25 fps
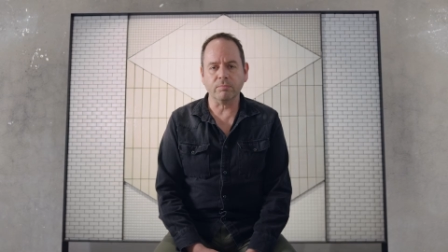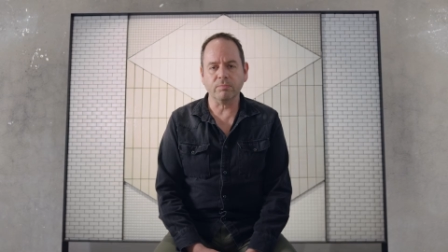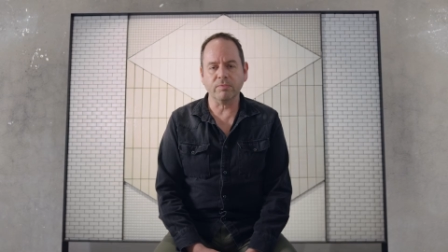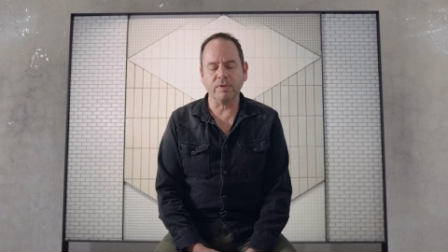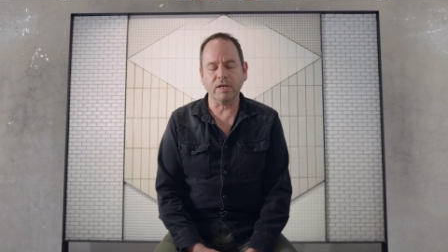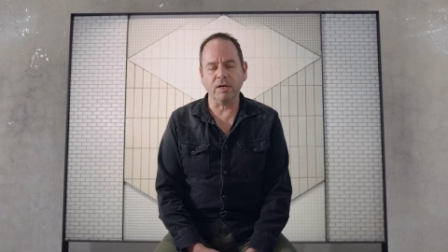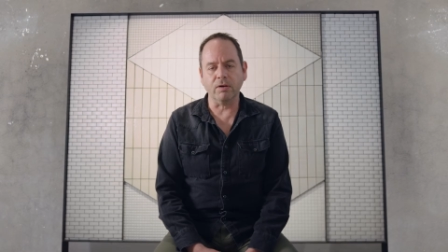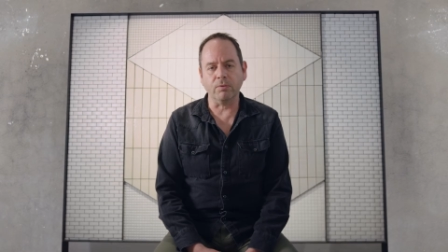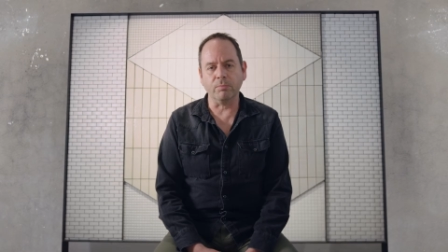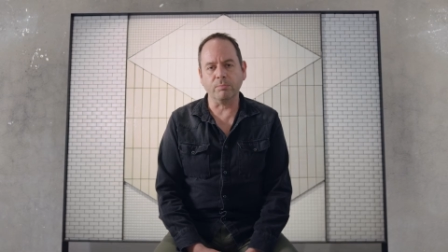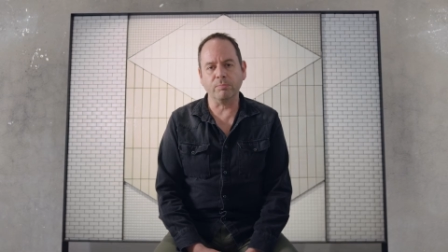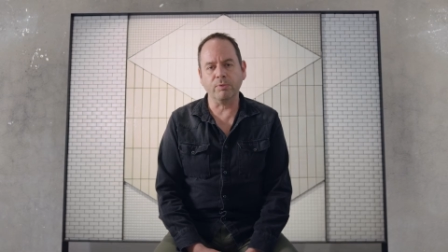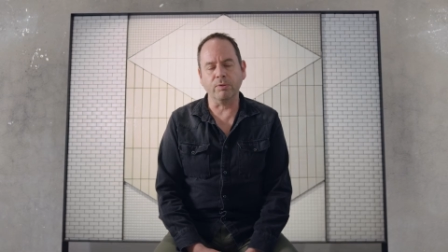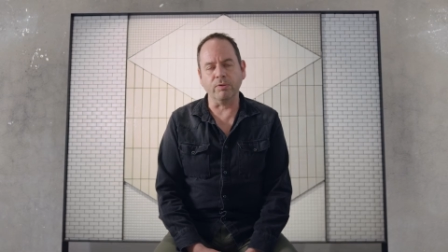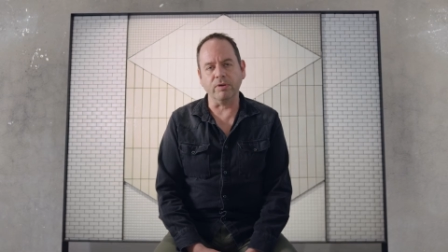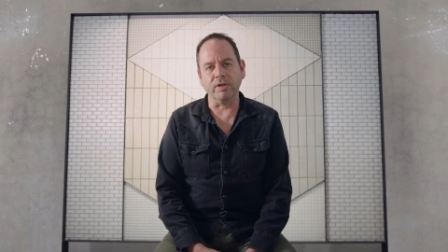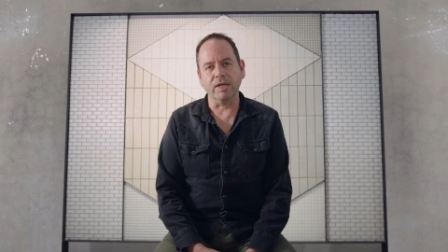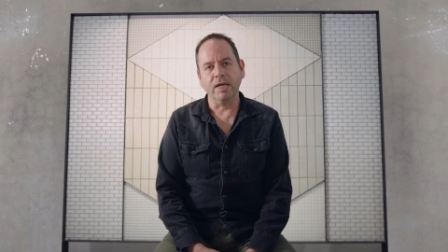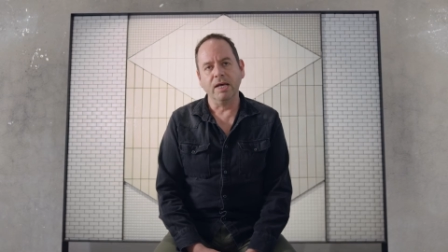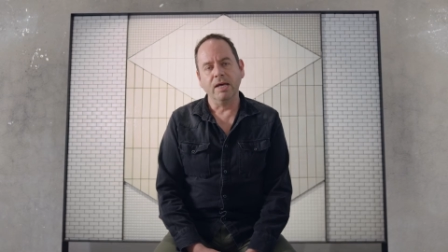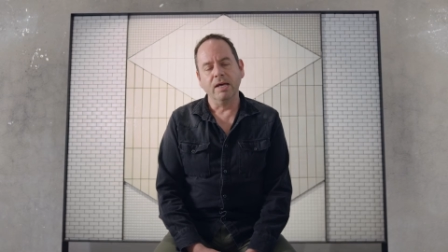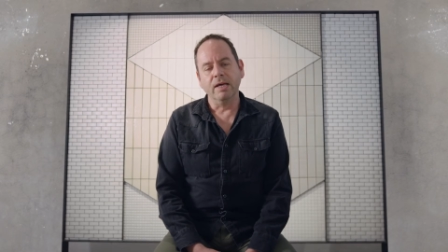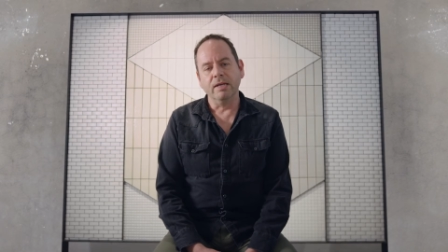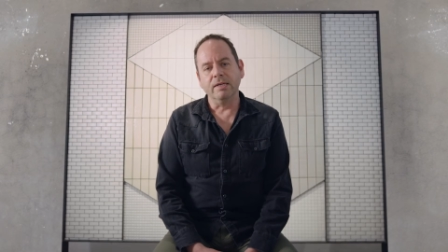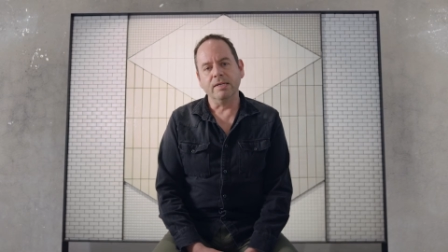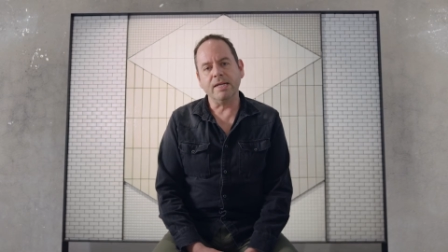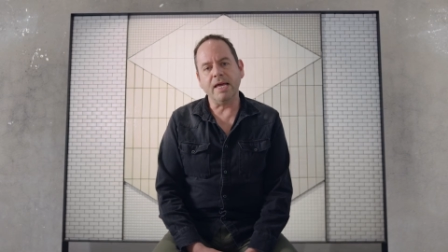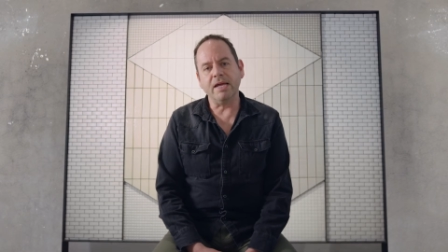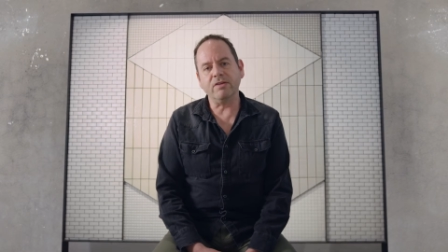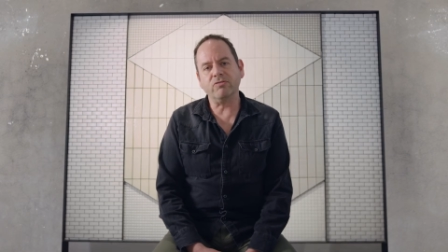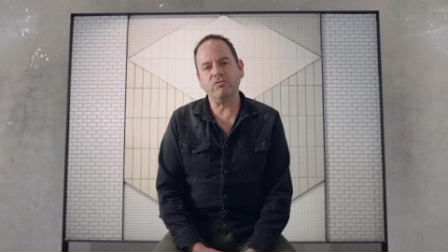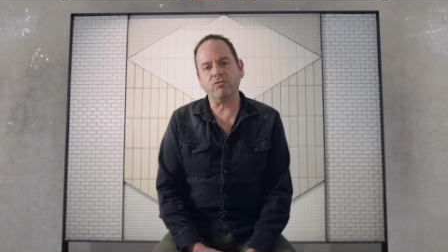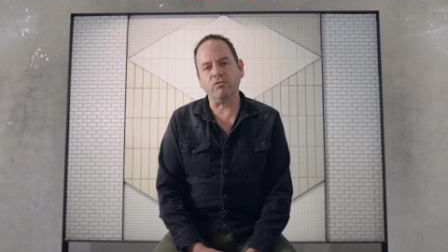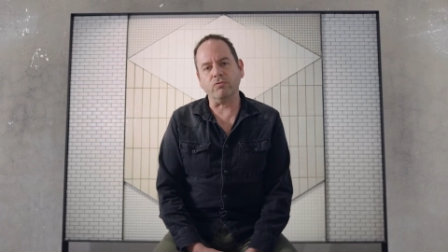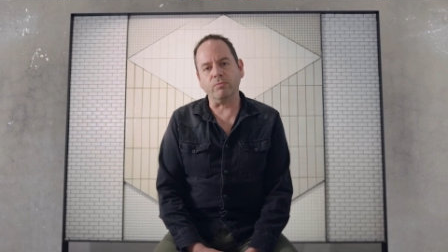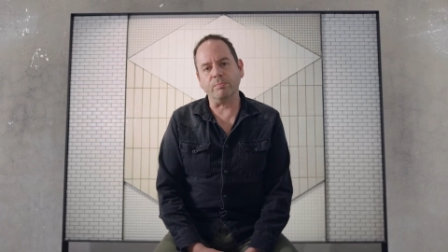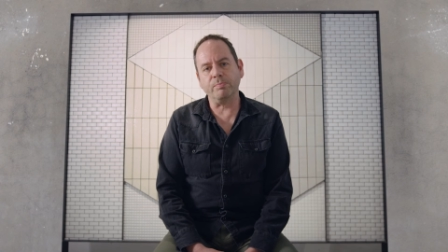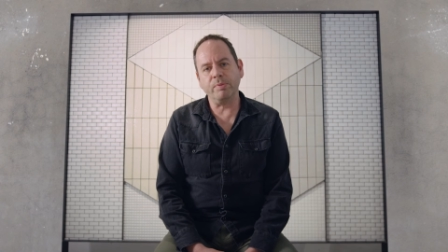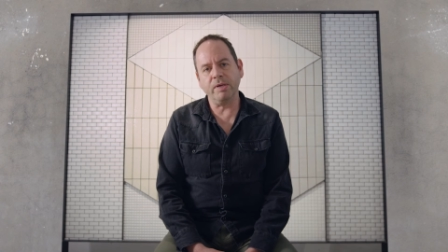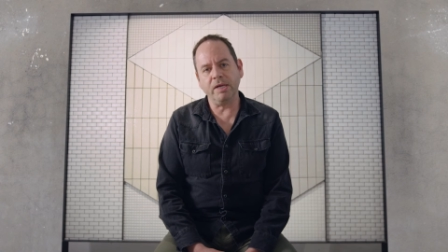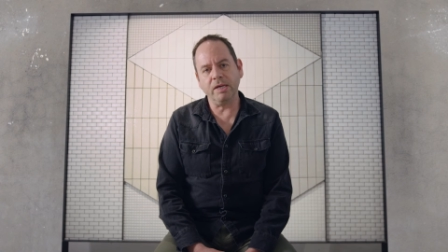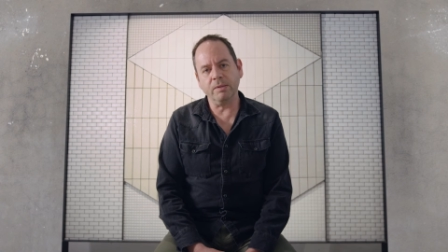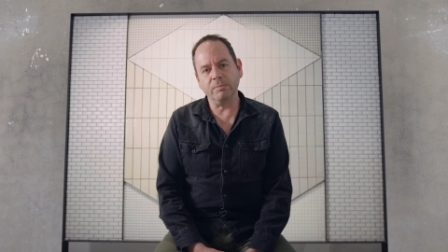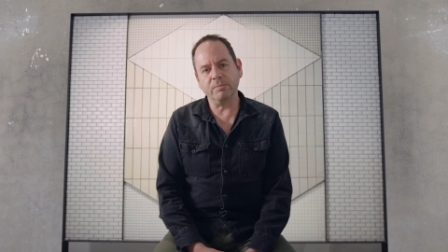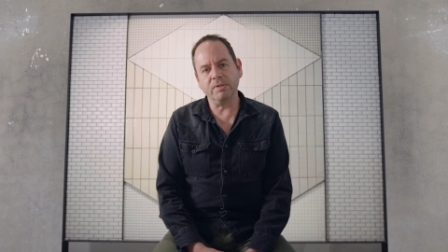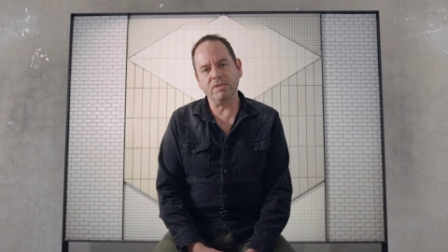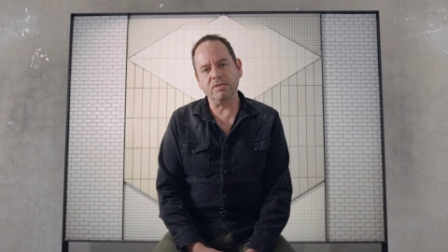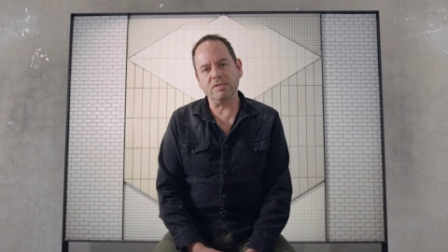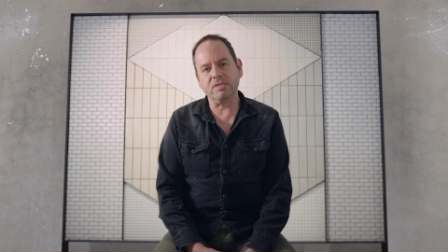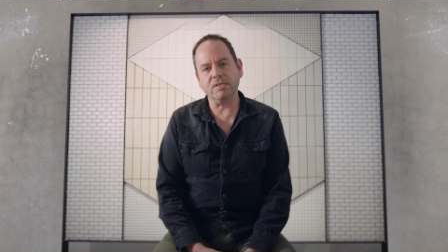They'll put natural
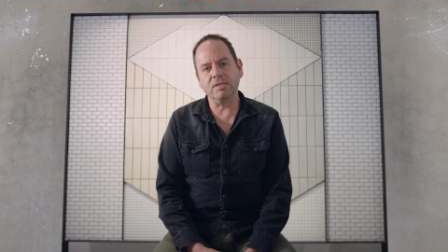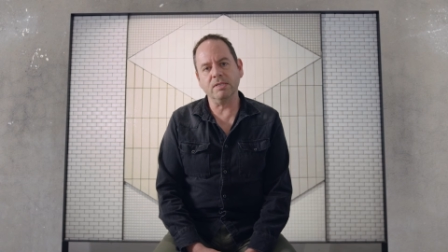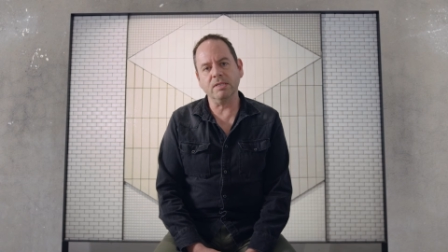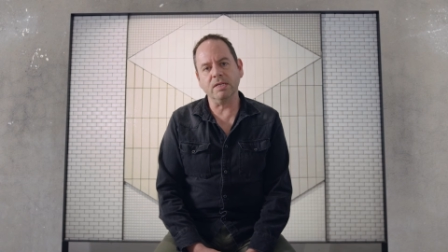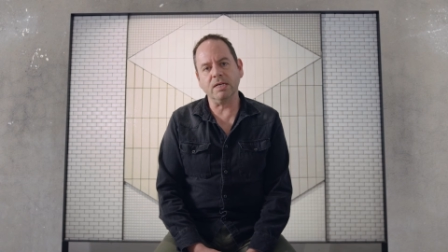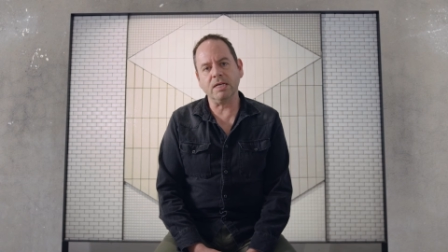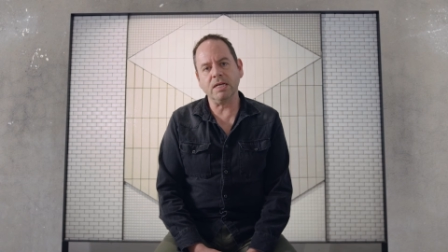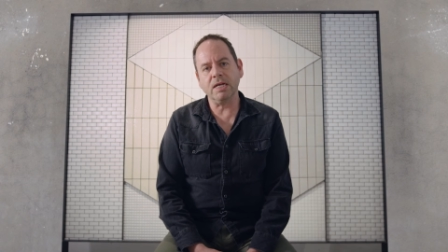pigments in the